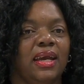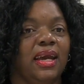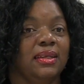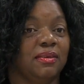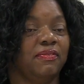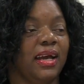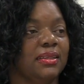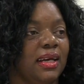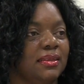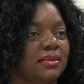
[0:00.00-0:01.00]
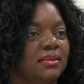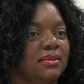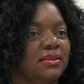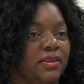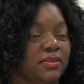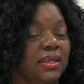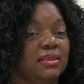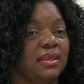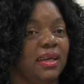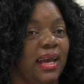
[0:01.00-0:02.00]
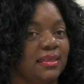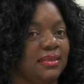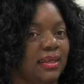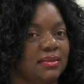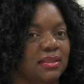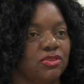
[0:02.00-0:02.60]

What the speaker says: and the fact that there's easy access